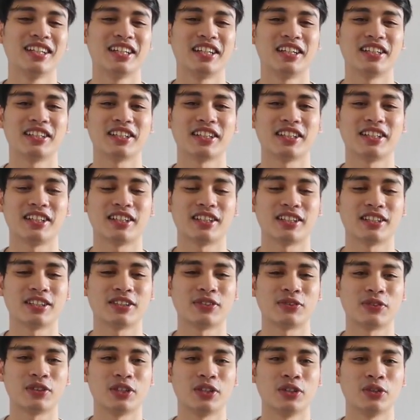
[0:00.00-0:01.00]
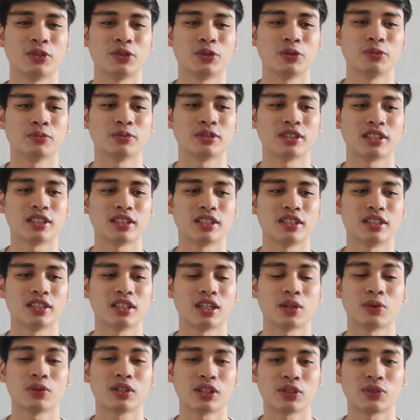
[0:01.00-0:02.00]
And then I really hope
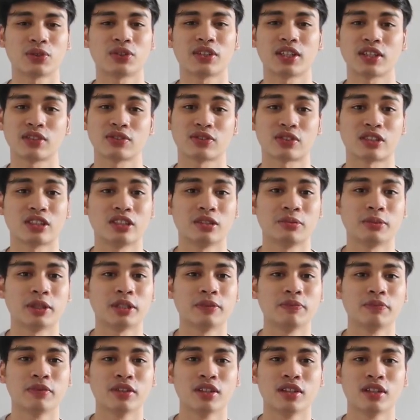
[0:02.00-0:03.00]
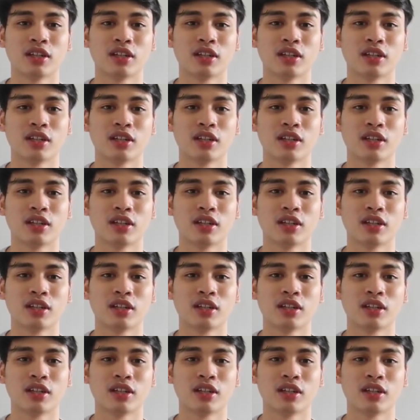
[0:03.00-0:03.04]
that I would like to thank Rahima,